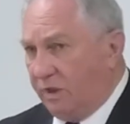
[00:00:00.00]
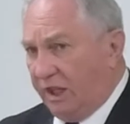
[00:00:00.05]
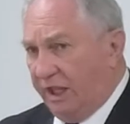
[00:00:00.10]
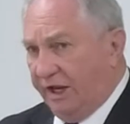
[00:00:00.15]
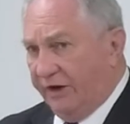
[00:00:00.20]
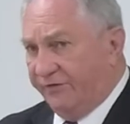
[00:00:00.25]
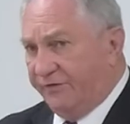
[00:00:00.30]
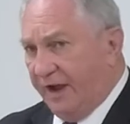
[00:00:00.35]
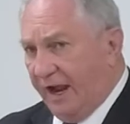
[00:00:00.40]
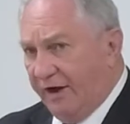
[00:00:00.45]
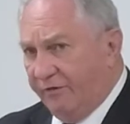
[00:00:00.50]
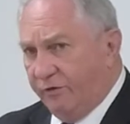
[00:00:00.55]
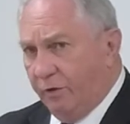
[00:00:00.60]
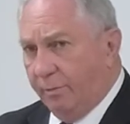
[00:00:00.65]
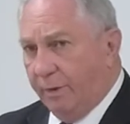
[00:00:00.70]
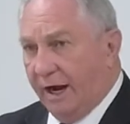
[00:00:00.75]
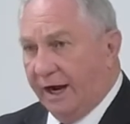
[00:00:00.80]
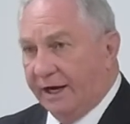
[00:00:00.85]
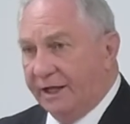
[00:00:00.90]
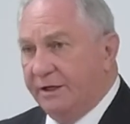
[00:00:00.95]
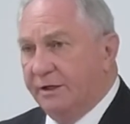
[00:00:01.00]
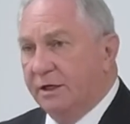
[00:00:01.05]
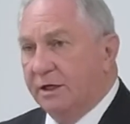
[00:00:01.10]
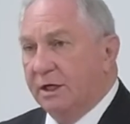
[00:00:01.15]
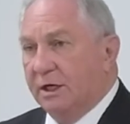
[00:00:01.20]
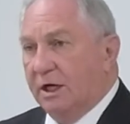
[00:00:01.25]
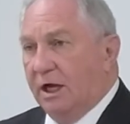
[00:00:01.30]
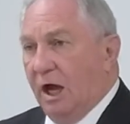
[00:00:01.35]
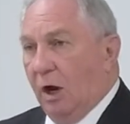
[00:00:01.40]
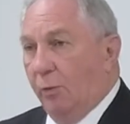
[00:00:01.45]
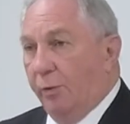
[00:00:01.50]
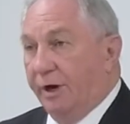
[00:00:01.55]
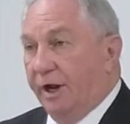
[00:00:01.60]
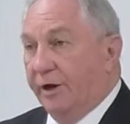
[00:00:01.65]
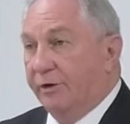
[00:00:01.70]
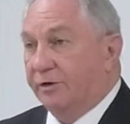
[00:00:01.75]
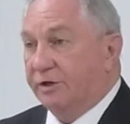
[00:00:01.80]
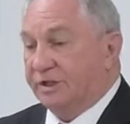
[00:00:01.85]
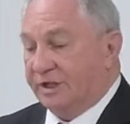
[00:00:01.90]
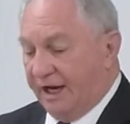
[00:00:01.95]
if everybody would
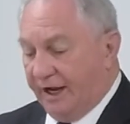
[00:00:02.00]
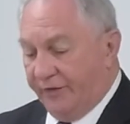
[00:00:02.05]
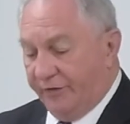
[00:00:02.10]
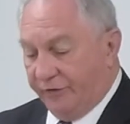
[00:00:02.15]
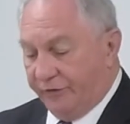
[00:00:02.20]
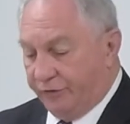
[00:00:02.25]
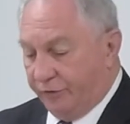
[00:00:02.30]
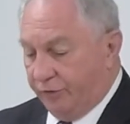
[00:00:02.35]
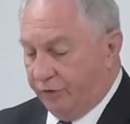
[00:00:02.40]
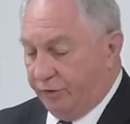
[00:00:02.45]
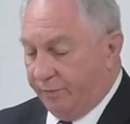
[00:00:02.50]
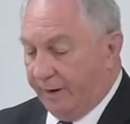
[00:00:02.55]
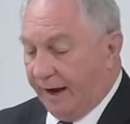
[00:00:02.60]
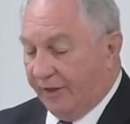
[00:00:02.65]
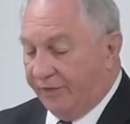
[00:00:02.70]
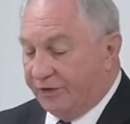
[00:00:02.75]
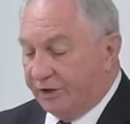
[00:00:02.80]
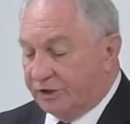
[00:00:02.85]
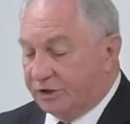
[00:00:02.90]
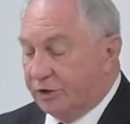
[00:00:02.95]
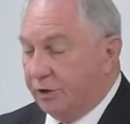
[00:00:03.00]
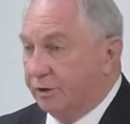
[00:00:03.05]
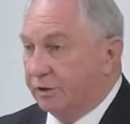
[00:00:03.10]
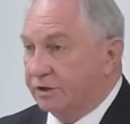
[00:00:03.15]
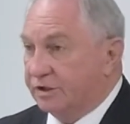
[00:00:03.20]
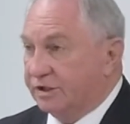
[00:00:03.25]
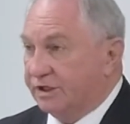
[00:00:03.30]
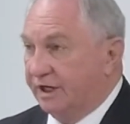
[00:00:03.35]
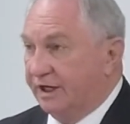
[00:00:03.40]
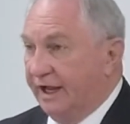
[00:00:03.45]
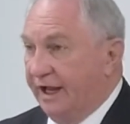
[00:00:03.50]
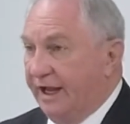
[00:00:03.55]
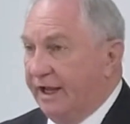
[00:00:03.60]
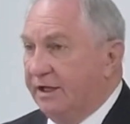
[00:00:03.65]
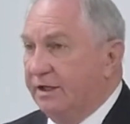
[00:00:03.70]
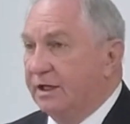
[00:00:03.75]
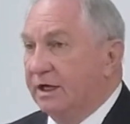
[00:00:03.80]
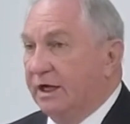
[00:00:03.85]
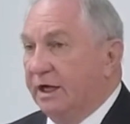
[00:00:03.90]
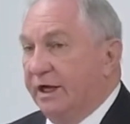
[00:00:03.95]
understand the truth about the church.
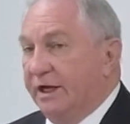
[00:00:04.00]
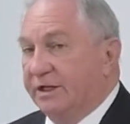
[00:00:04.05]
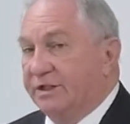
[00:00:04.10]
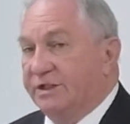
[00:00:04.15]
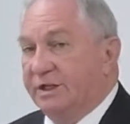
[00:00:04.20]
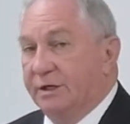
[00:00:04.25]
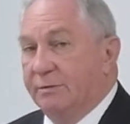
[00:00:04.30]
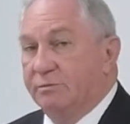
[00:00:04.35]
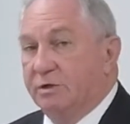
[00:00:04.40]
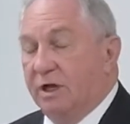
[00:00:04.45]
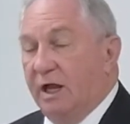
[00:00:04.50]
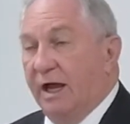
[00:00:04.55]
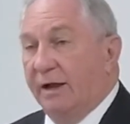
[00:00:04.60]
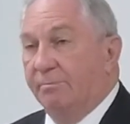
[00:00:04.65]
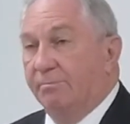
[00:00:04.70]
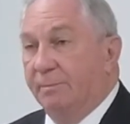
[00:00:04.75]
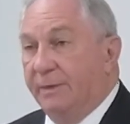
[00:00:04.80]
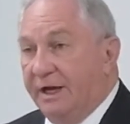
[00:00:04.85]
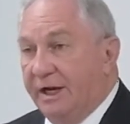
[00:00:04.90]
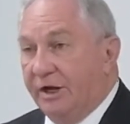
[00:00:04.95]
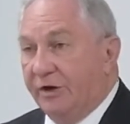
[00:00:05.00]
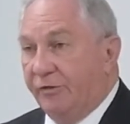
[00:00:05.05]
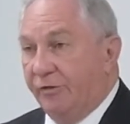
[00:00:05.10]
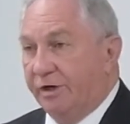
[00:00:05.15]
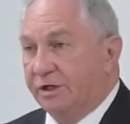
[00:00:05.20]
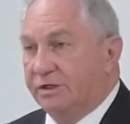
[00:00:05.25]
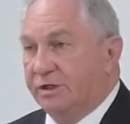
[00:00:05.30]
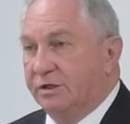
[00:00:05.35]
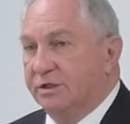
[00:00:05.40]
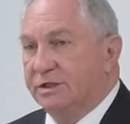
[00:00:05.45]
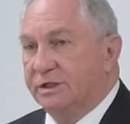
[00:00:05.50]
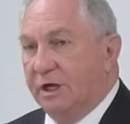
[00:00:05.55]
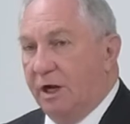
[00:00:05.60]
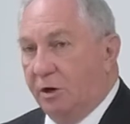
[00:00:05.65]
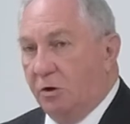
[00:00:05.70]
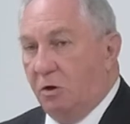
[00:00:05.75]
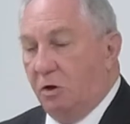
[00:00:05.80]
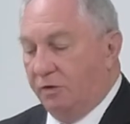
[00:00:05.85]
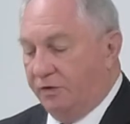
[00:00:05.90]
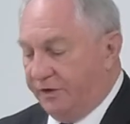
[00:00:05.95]
Today, it seems like many Christians,
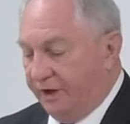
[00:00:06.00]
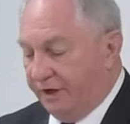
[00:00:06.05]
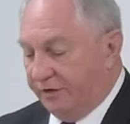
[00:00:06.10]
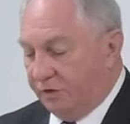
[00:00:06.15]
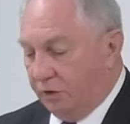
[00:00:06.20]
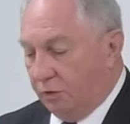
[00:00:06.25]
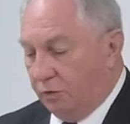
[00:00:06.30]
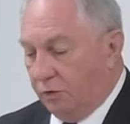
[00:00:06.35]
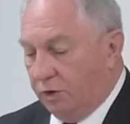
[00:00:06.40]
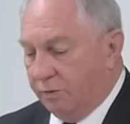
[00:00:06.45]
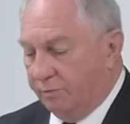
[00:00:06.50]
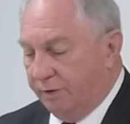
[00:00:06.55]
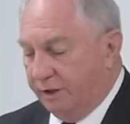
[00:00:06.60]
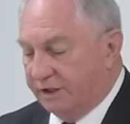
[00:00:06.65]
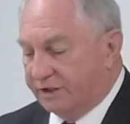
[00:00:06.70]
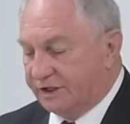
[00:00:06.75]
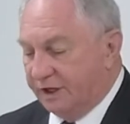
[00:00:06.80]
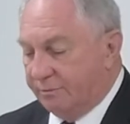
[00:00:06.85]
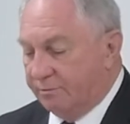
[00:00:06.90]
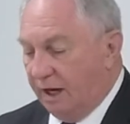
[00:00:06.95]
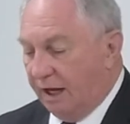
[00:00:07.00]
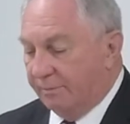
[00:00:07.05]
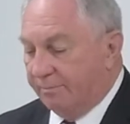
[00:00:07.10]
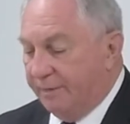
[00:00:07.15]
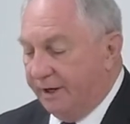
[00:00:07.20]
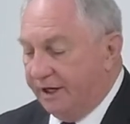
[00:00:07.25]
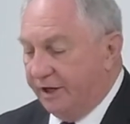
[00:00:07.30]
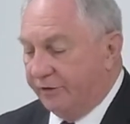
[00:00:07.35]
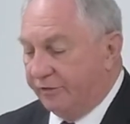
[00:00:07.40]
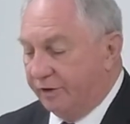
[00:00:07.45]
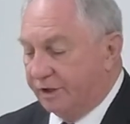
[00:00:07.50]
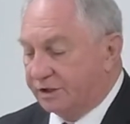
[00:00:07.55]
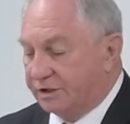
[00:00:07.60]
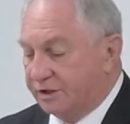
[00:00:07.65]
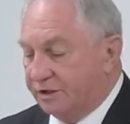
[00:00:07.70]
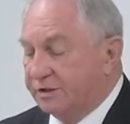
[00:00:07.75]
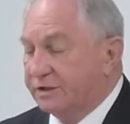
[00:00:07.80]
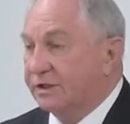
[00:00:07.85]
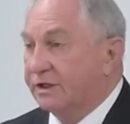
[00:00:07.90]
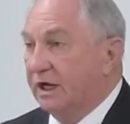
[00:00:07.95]
not all thank the Lord, but it seems like many
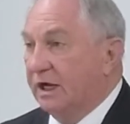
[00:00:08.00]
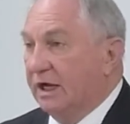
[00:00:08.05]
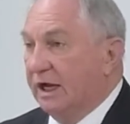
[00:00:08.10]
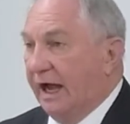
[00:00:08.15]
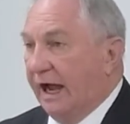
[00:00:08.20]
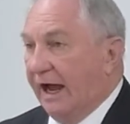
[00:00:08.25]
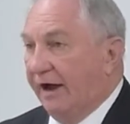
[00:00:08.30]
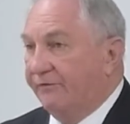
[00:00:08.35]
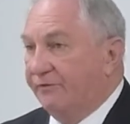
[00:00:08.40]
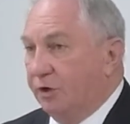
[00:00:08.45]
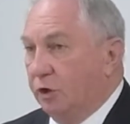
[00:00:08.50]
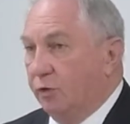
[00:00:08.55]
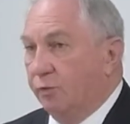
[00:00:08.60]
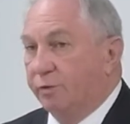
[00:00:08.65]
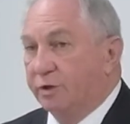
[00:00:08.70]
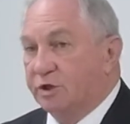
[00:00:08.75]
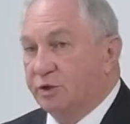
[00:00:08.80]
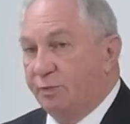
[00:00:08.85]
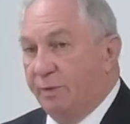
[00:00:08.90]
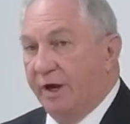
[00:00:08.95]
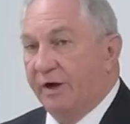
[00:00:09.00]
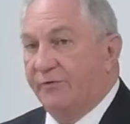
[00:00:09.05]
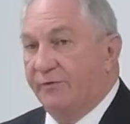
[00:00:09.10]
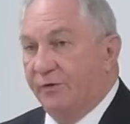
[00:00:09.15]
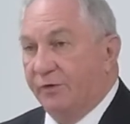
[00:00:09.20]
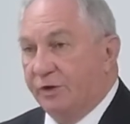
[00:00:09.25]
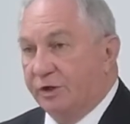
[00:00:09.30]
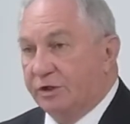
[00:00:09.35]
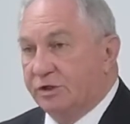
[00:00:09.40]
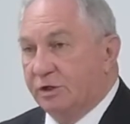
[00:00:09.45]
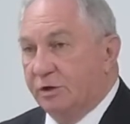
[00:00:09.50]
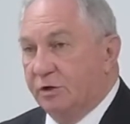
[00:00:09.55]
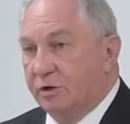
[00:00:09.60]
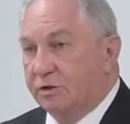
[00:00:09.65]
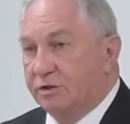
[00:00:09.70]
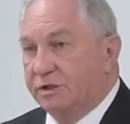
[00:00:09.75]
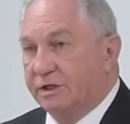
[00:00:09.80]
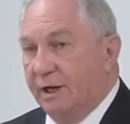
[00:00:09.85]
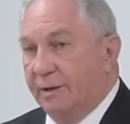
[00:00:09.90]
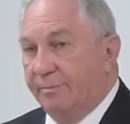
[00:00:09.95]
Christians have no respect for the
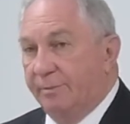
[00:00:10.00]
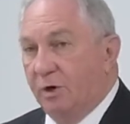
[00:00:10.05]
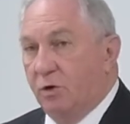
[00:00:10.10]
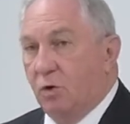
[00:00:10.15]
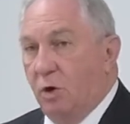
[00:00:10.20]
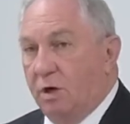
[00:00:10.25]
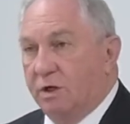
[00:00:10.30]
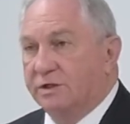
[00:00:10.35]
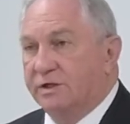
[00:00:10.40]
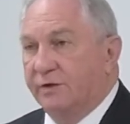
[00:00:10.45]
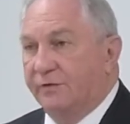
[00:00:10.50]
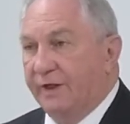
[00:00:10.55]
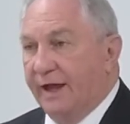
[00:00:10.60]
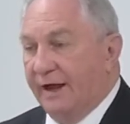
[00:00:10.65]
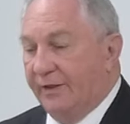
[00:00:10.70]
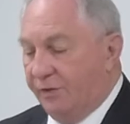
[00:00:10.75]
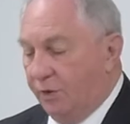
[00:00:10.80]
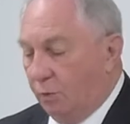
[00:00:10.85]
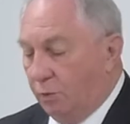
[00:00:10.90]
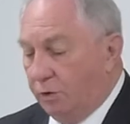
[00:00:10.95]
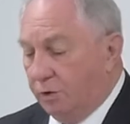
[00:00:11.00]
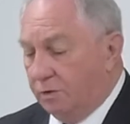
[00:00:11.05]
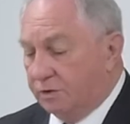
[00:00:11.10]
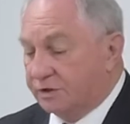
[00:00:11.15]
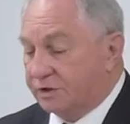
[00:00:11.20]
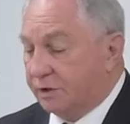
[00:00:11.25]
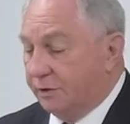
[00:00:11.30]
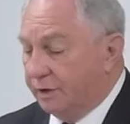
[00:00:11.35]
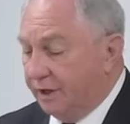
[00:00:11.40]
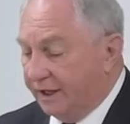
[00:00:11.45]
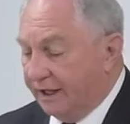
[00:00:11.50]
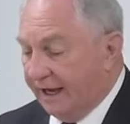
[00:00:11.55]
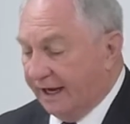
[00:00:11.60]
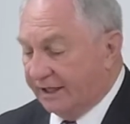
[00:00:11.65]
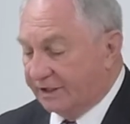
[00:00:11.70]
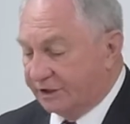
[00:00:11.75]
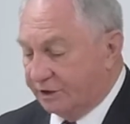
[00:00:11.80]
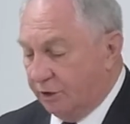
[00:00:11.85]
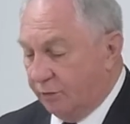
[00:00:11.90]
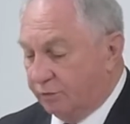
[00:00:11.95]
church. And because of that, the world certainly
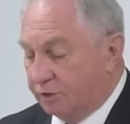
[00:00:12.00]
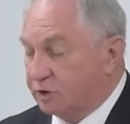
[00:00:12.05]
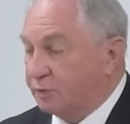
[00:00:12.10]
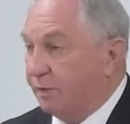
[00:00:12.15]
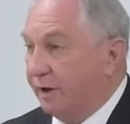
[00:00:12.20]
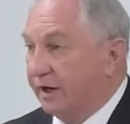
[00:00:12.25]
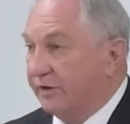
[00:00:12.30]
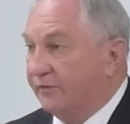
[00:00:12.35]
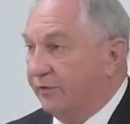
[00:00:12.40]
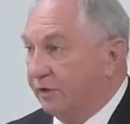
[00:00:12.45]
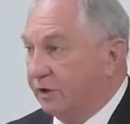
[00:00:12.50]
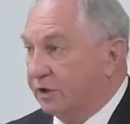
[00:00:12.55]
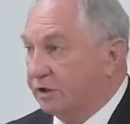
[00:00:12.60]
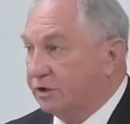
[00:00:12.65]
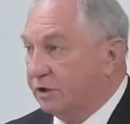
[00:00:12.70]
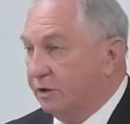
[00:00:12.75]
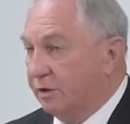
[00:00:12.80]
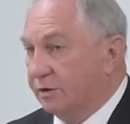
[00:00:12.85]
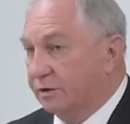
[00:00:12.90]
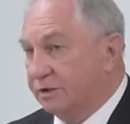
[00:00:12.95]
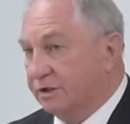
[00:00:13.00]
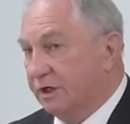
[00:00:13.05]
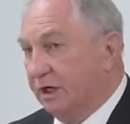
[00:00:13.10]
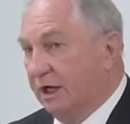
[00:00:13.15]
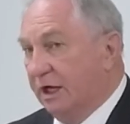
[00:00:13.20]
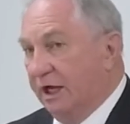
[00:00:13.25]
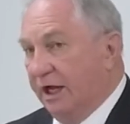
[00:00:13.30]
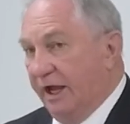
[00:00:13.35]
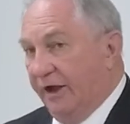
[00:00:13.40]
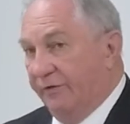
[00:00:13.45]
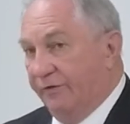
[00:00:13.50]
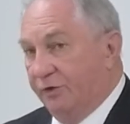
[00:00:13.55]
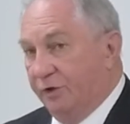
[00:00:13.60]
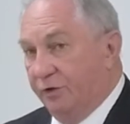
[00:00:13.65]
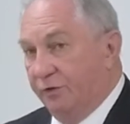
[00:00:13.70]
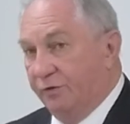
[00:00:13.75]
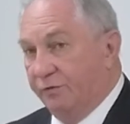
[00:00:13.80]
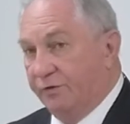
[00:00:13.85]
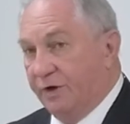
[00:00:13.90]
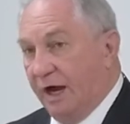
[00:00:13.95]
has no respect for the church. And
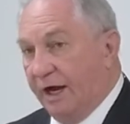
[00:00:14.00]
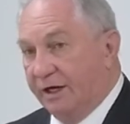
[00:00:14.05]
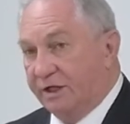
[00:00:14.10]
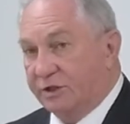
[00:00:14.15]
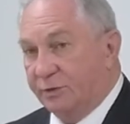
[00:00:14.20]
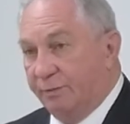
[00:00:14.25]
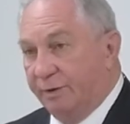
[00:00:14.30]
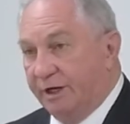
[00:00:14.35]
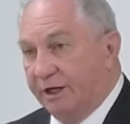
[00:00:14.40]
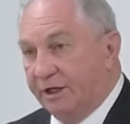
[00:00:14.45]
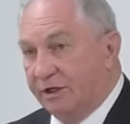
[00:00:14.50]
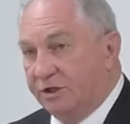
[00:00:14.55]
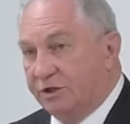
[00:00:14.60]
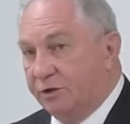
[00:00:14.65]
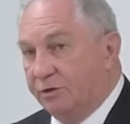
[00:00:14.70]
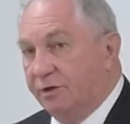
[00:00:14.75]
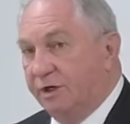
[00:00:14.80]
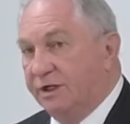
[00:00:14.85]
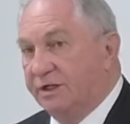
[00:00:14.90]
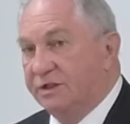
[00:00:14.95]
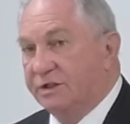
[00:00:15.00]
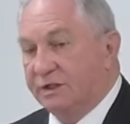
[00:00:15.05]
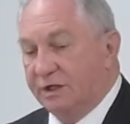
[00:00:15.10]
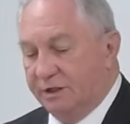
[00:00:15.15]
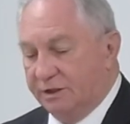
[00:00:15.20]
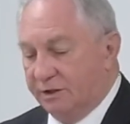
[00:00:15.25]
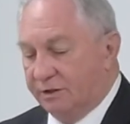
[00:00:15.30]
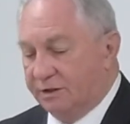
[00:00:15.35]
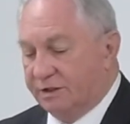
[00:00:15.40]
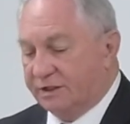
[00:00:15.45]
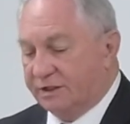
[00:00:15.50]
you've got as many shootings and